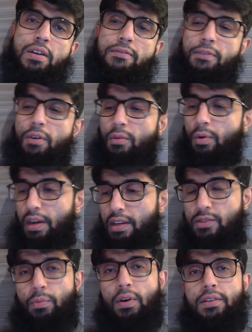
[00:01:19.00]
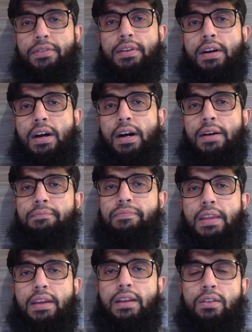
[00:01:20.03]
for what it's worth,
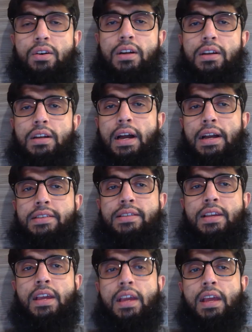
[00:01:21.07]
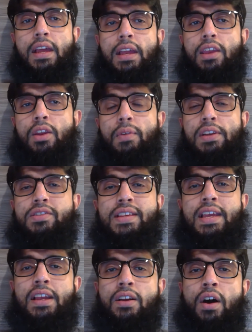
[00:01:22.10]
look, guys, when you
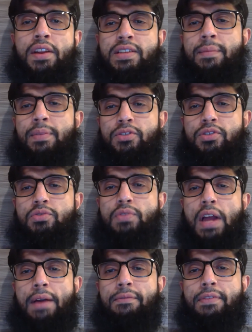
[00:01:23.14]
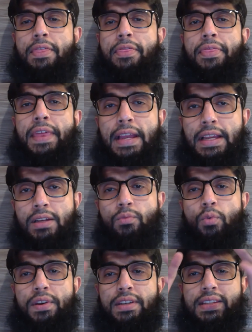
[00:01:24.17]
say God is able to do everything,
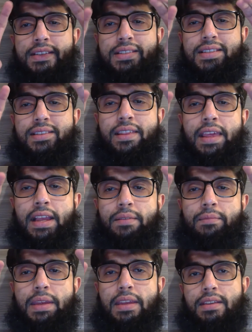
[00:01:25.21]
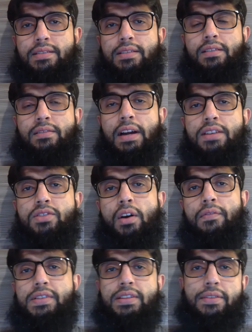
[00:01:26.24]
what this thing means, right? So
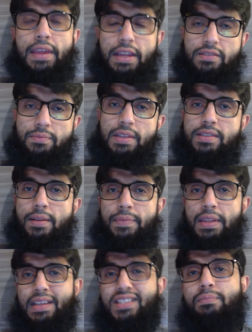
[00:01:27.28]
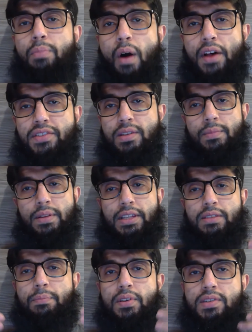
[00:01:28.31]
obviously things mean something that's possible, that's
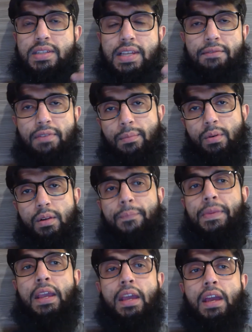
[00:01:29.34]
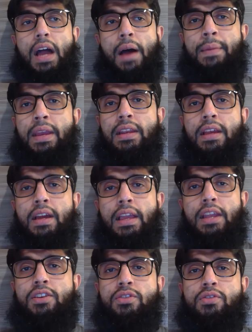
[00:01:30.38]
perceivable. I mean,
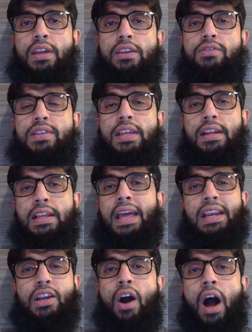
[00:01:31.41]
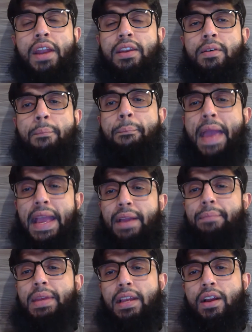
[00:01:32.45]
can you say that, can God make
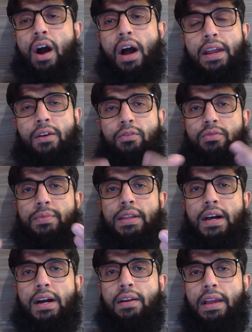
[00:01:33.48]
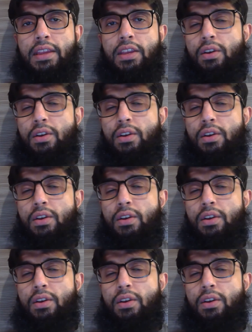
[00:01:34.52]
me God? A'udhu billah, right?